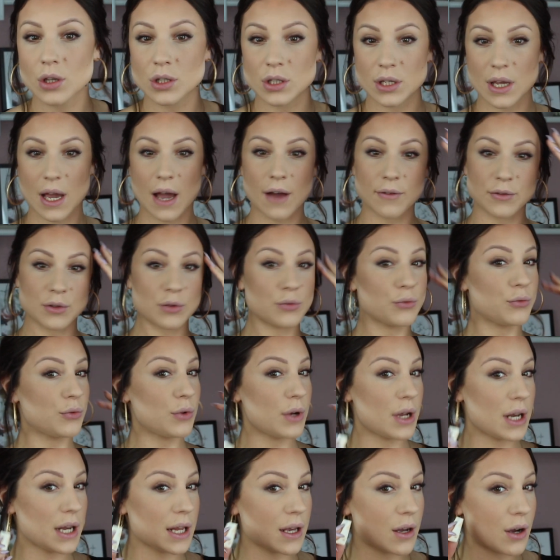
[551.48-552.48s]
So you have to
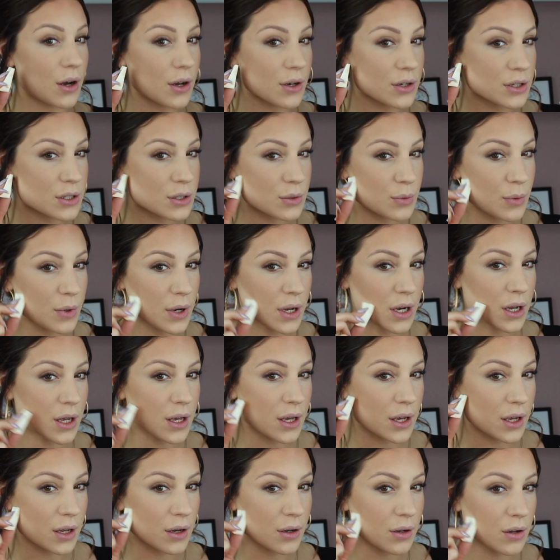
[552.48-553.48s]
really kind of swirl
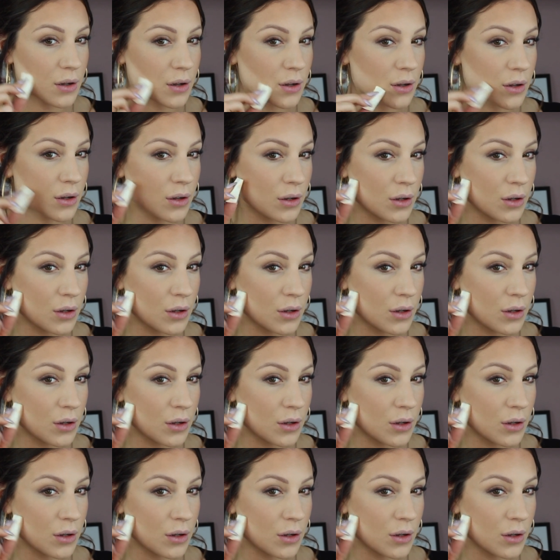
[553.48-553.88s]
it in.